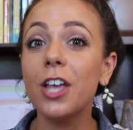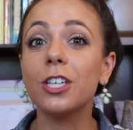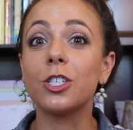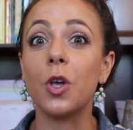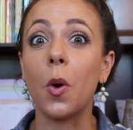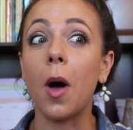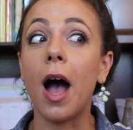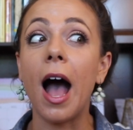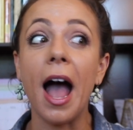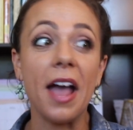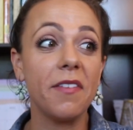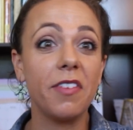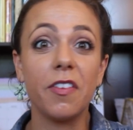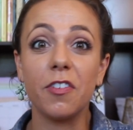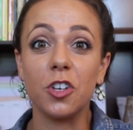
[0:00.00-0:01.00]
So
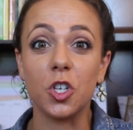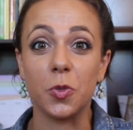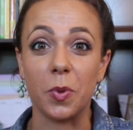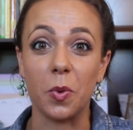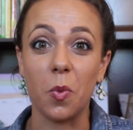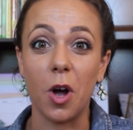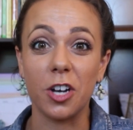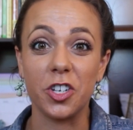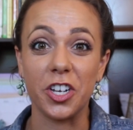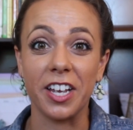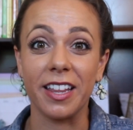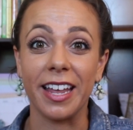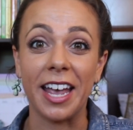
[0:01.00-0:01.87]
I've even just been watching it